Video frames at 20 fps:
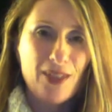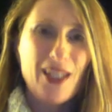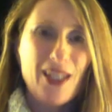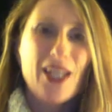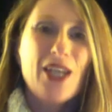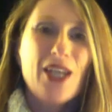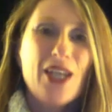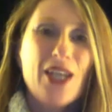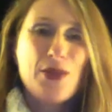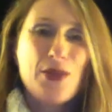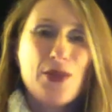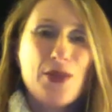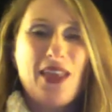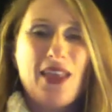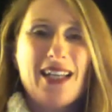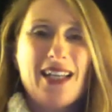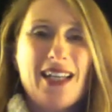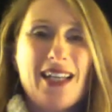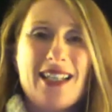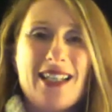So with
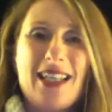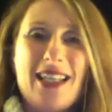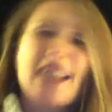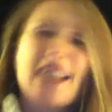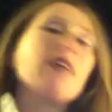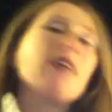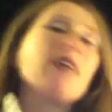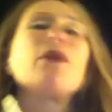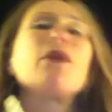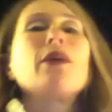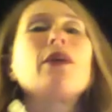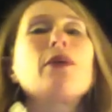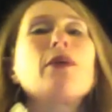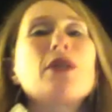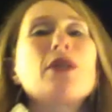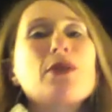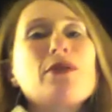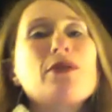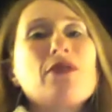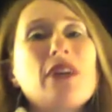that said, I really want
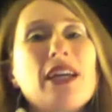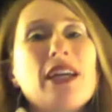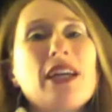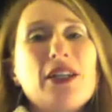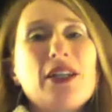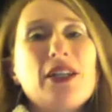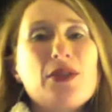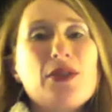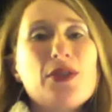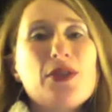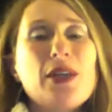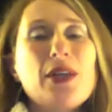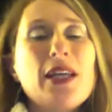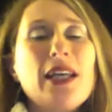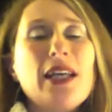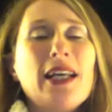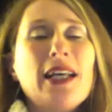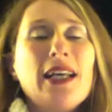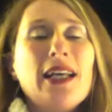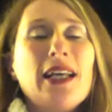to invite you to
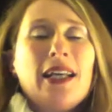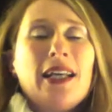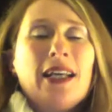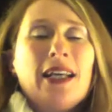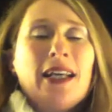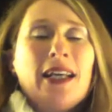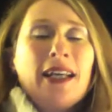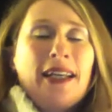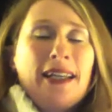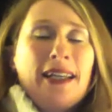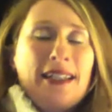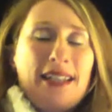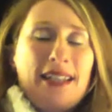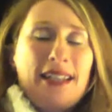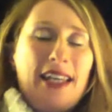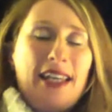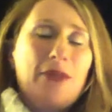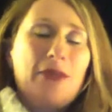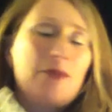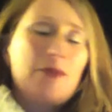
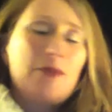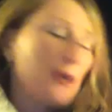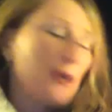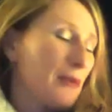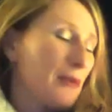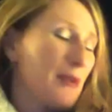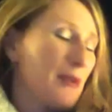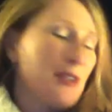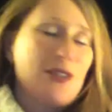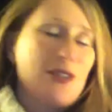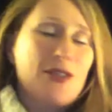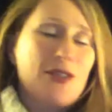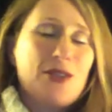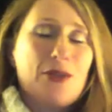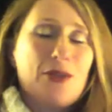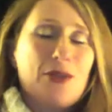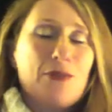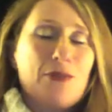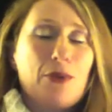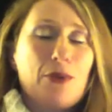take a moment
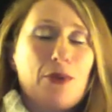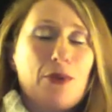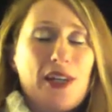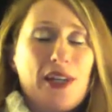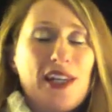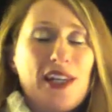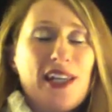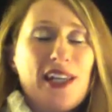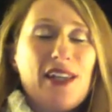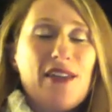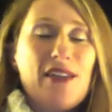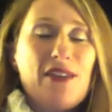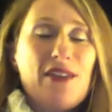to breathe.